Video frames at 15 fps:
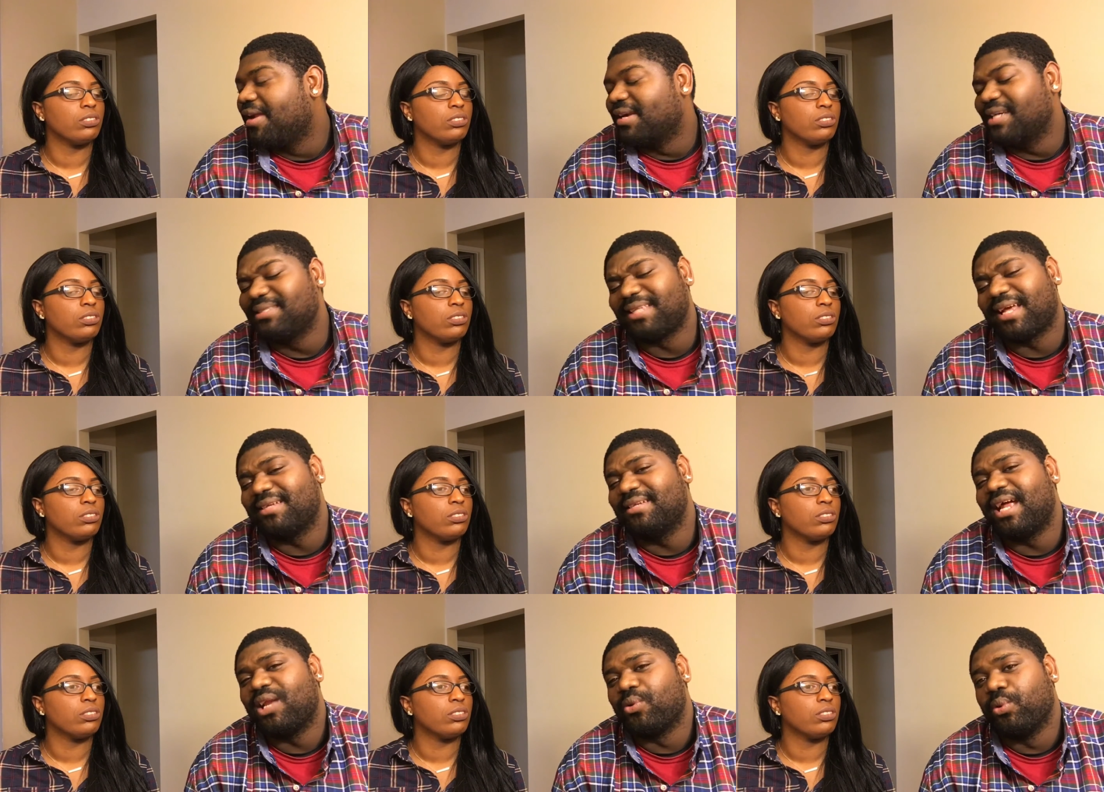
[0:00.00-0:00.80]
Speaker 1: That's
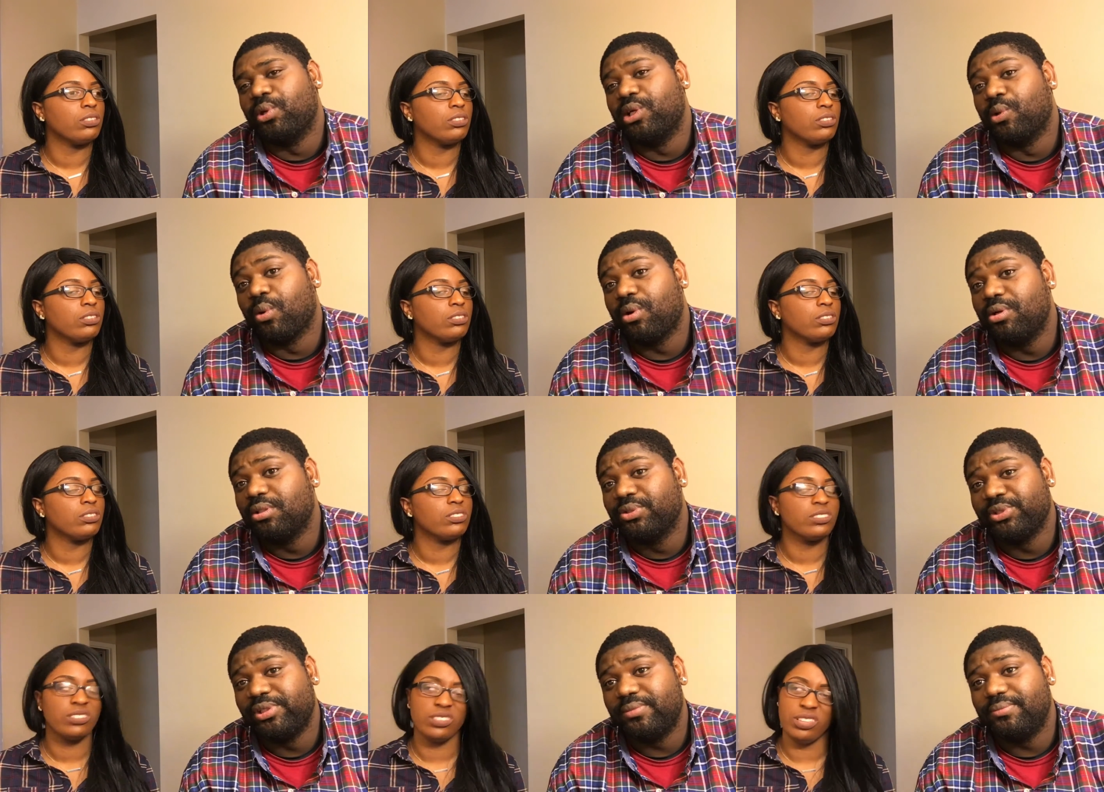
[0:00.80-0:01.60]
like not a real
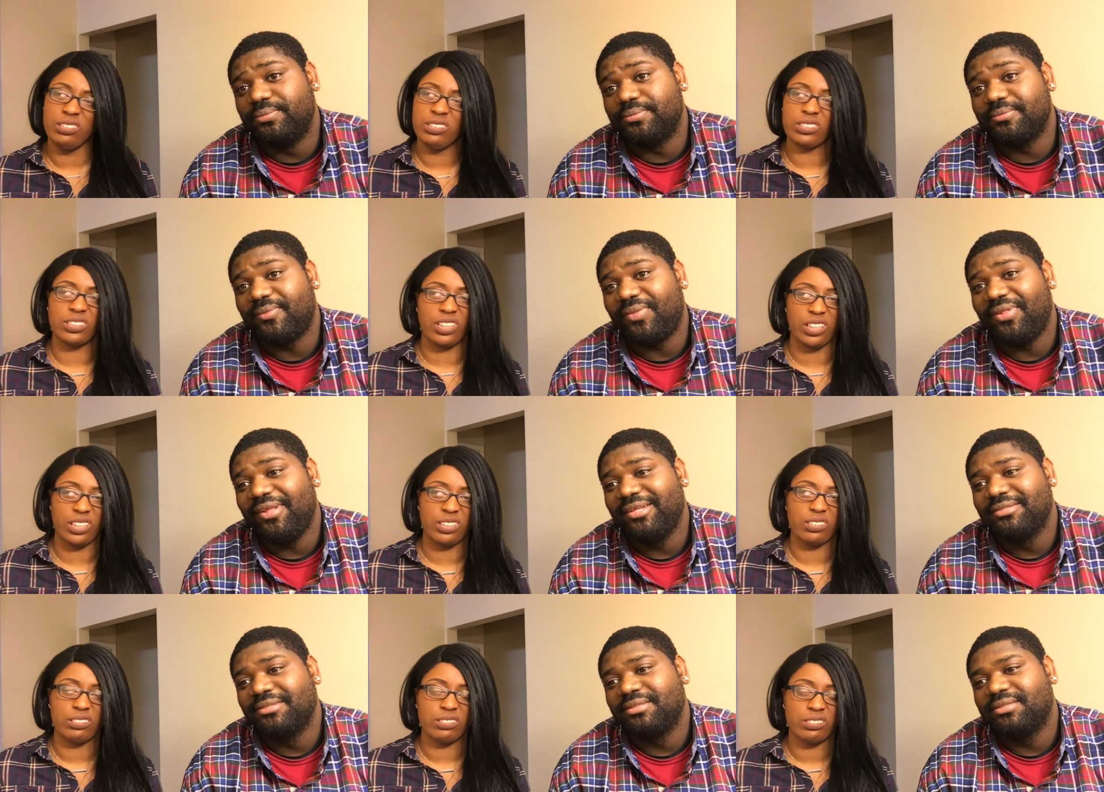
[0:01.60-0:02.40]
road trip. No, it's
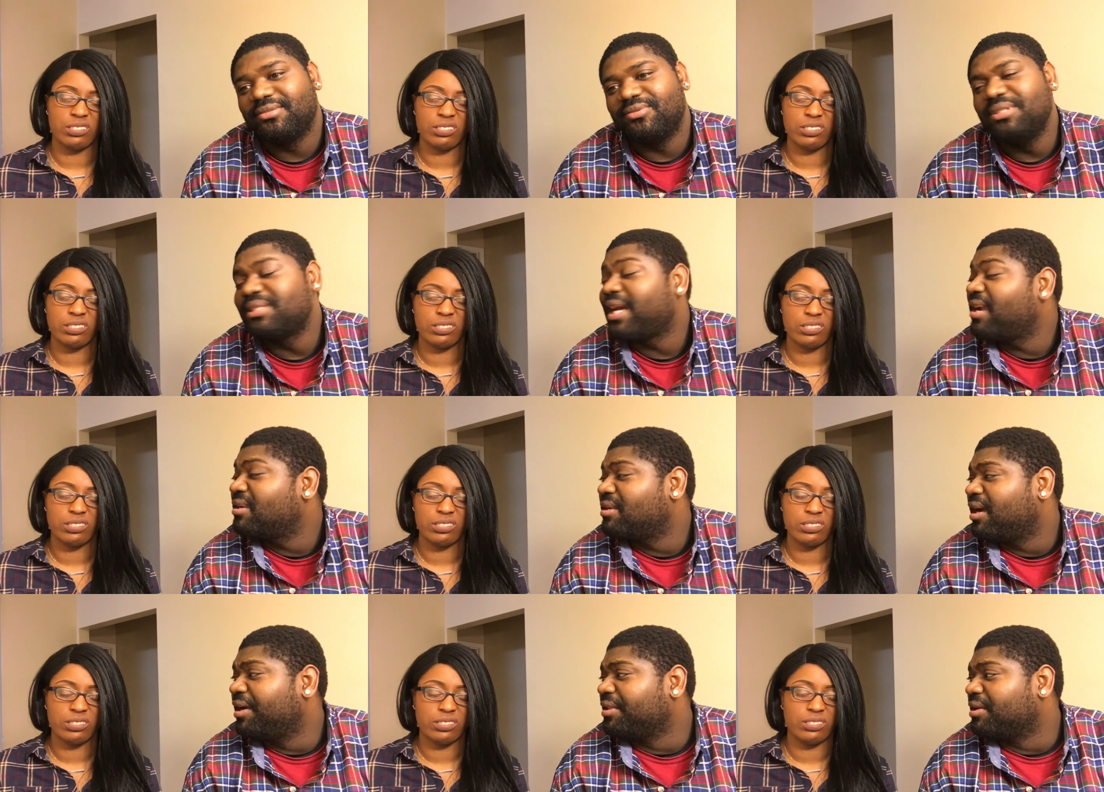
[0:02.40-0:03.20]
not. We
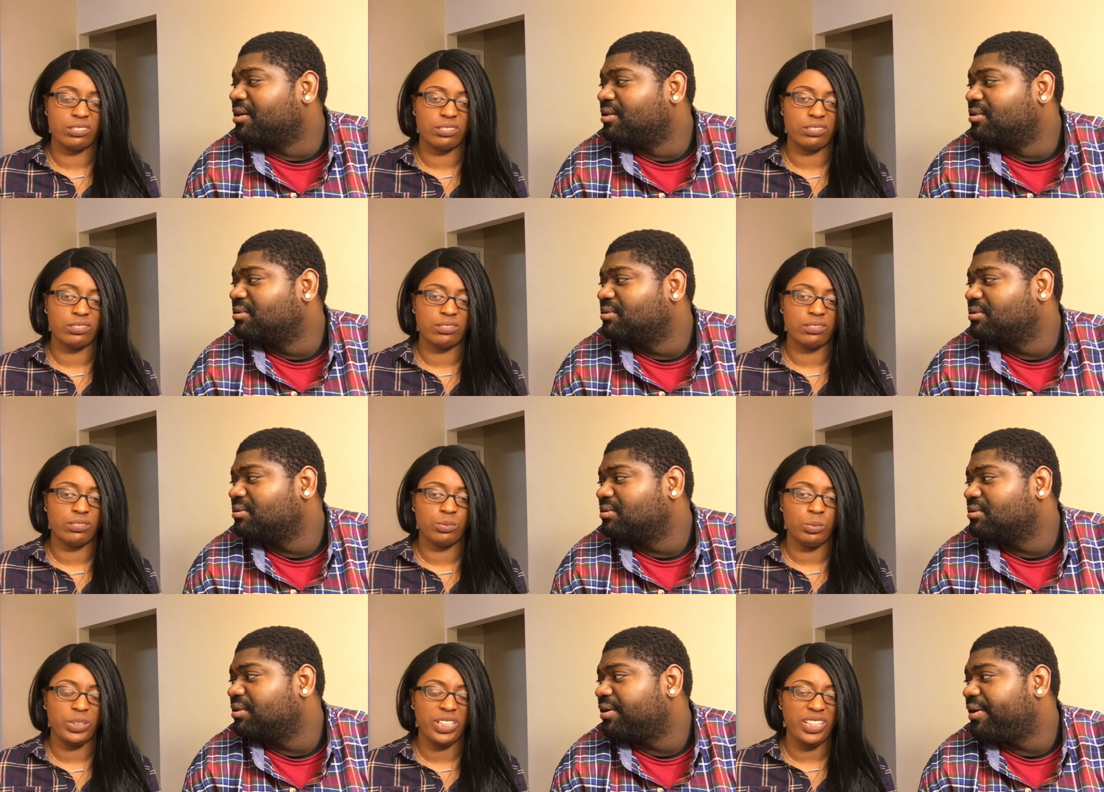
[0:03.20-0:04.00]
stayed the night though.
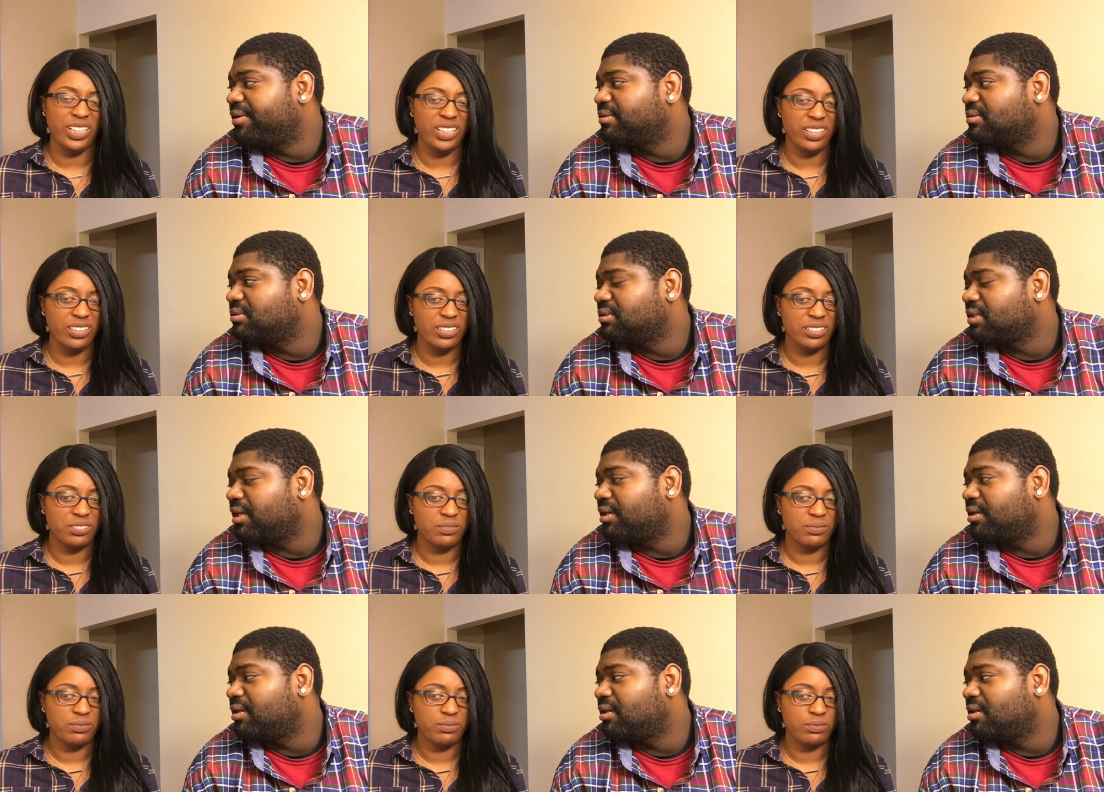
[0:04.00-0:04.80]
We did?
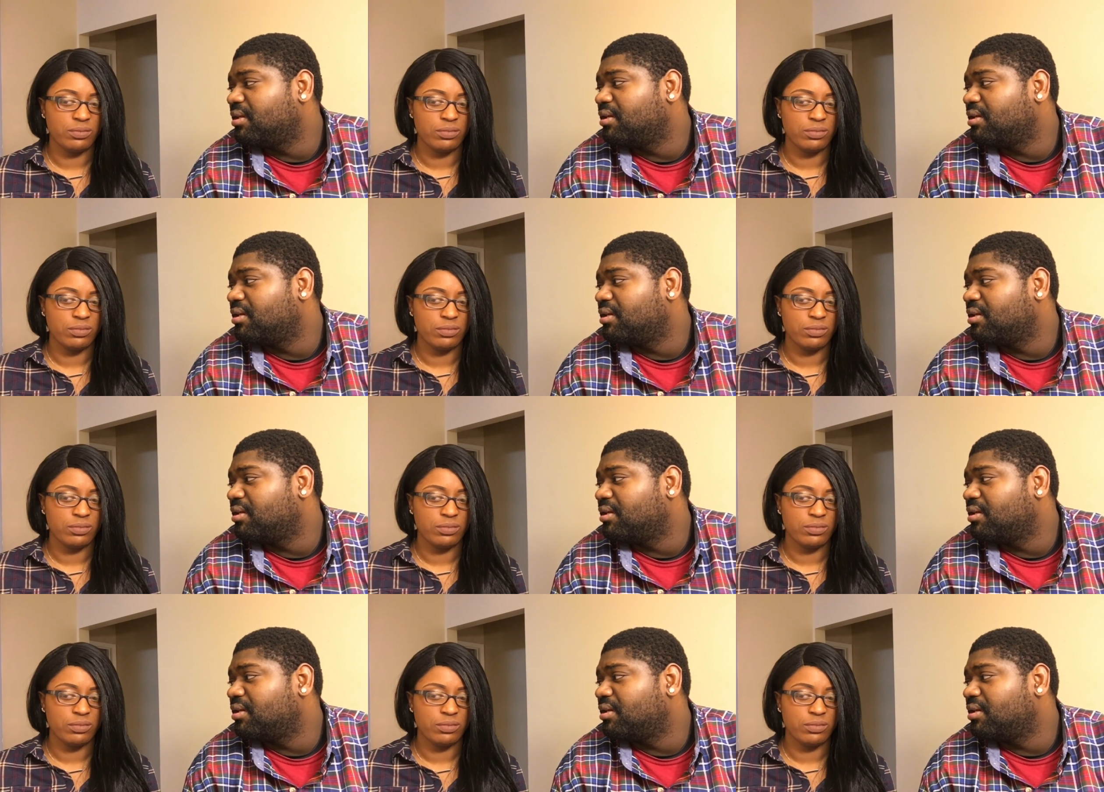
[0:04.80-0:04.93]
Yeah.